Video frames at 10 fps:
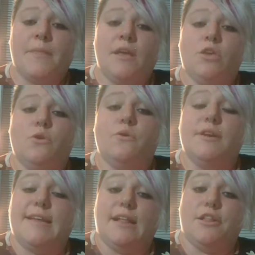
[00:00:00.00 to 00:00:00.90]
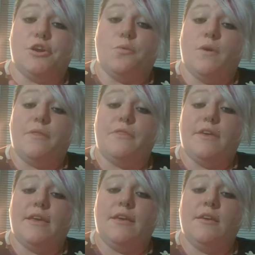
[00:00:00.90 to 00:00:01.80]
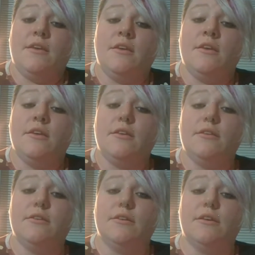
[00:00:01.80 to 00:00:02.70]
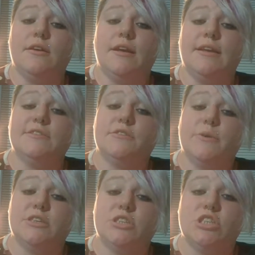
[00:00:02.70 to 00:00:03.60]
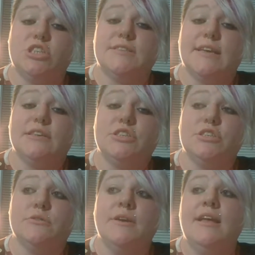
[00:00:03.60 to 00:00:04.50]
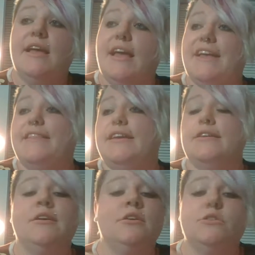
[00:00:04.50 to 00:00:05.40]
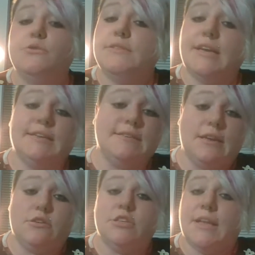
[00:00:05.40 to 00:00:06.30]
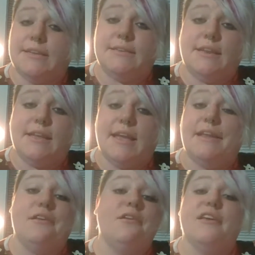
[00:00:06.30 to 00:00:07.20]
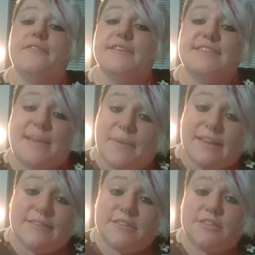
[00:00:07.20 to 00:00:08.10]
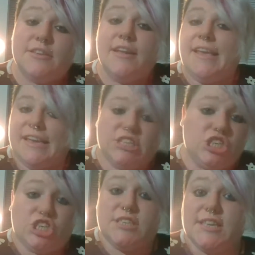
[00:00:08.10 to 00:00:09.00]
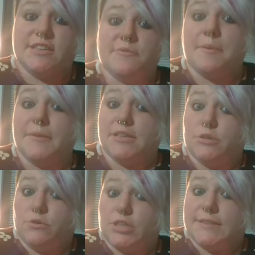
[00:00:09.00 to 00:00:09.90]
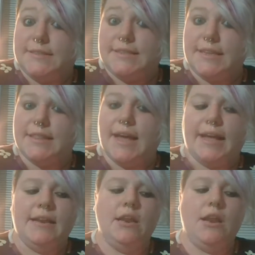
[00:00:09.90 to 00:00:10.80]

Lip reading: You could tell her one thing, answer a question she just asked you, and then 2 seconds later she'll ask it again, and you can give the same answer, and she just doesn't remember that you just did that.